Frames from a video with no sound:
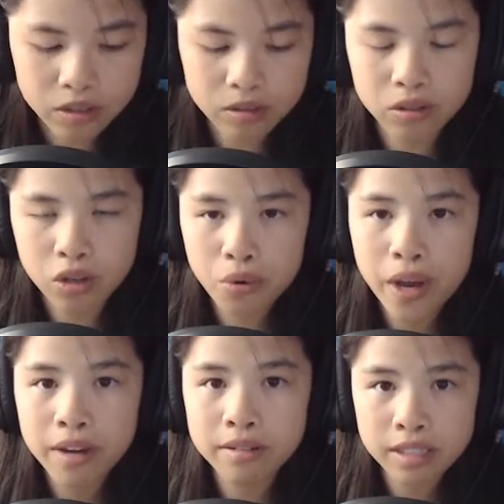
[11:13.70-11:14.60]
go
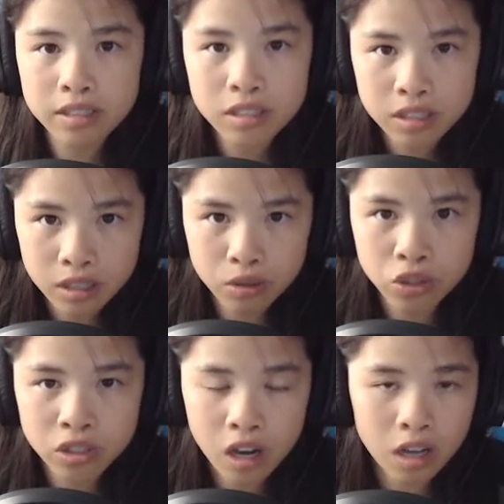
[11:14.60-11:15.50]
out into the
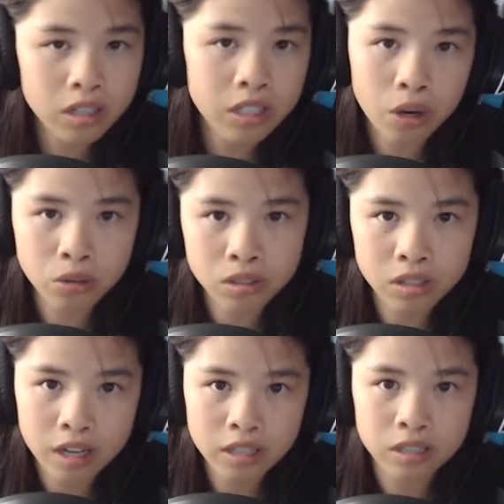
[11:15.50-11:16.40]
ocean on the
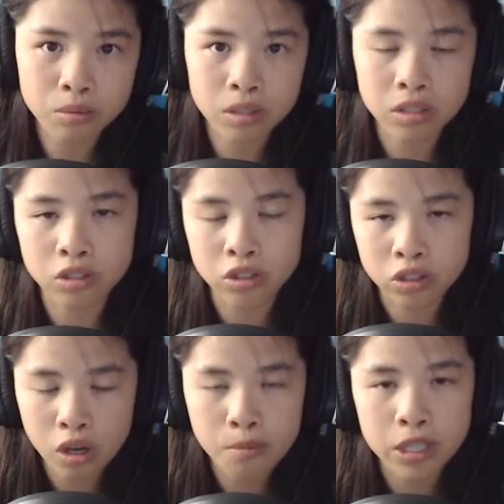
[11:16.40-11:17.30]
coastlines where there's
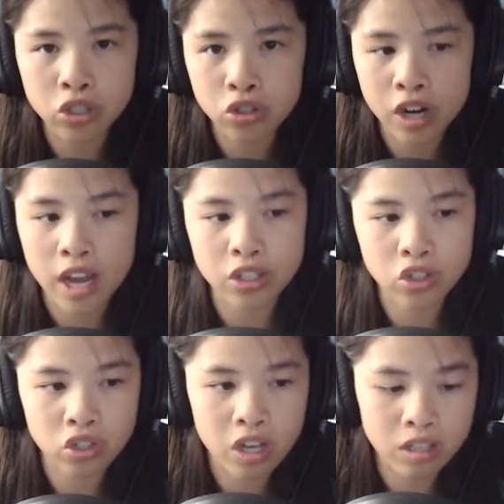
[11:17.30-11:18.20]
so much
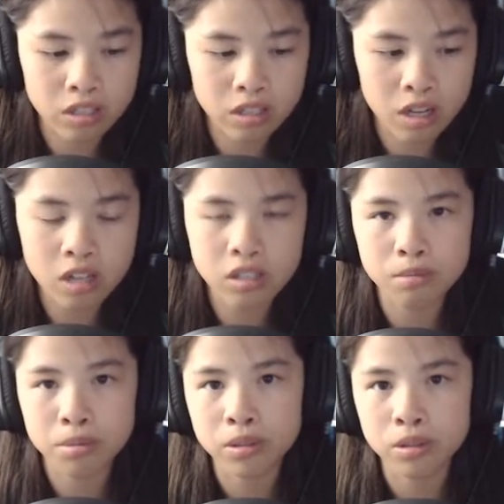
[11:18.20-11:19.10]
trash and tons
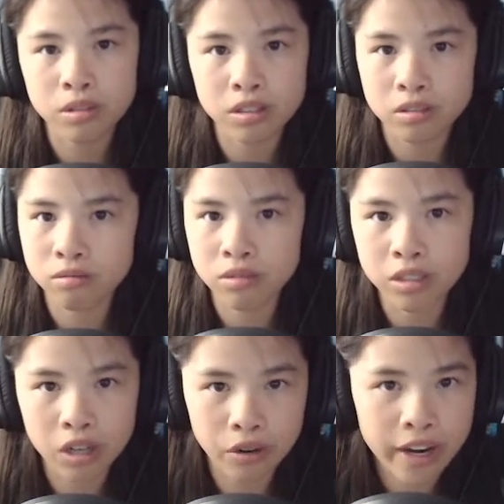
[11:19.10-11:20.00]
of polluted,
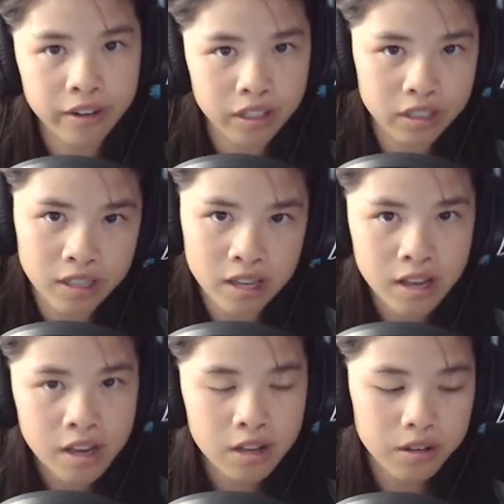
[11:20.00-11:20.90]
areas
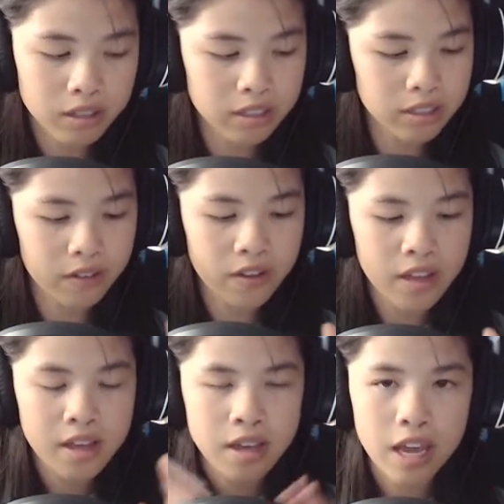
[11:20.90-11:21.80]
and all this stuff.
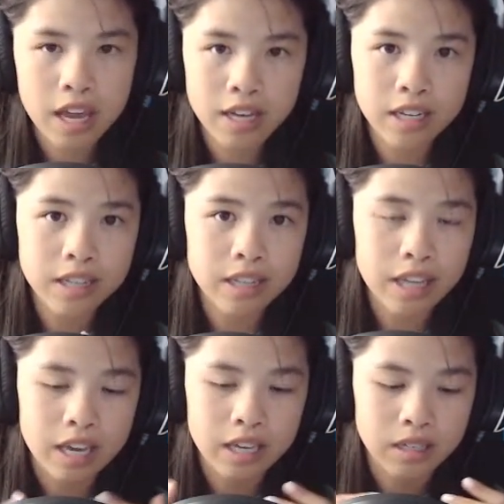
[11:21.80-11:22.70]
And
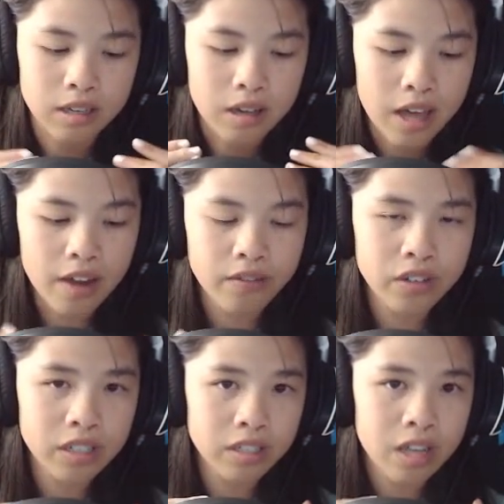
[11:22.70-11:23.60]
they
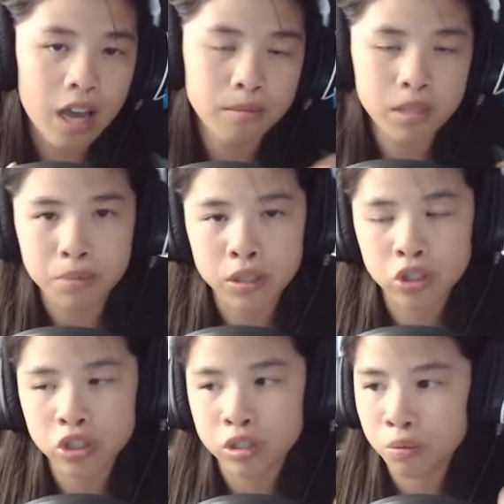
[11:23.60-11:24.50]
every time you
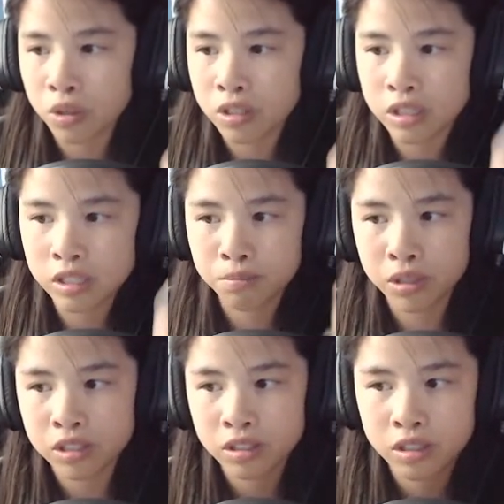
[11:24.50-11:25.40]
purchase one of these
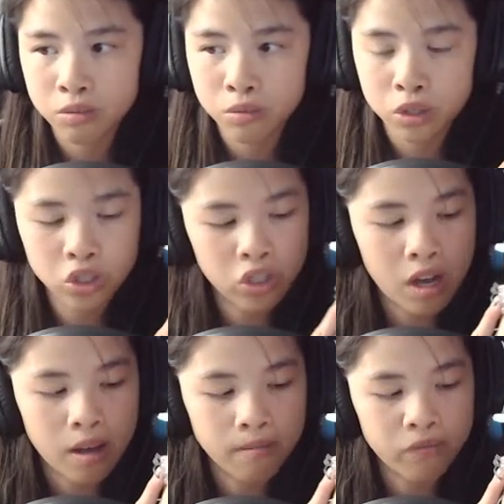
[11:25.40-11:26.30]
bracelets, which
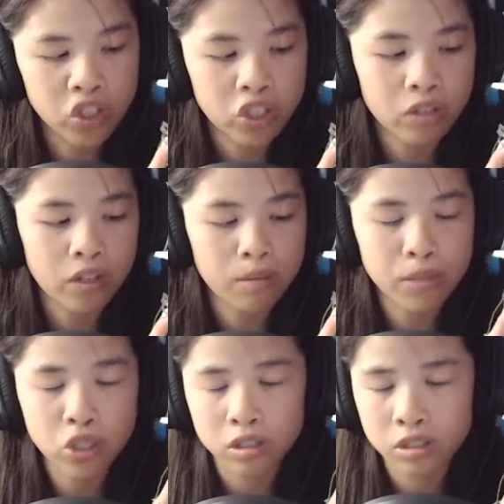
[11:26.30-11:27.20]
first of all, let me
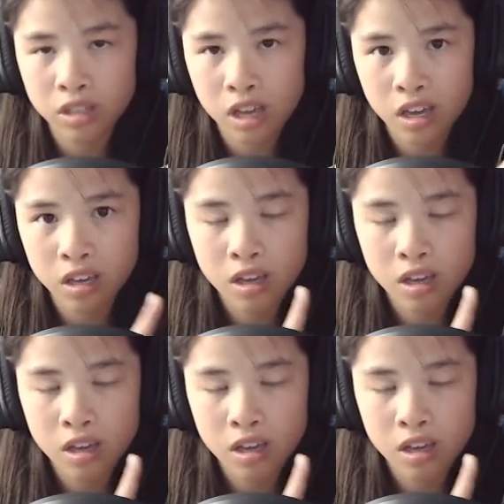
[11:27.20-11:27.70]
just say,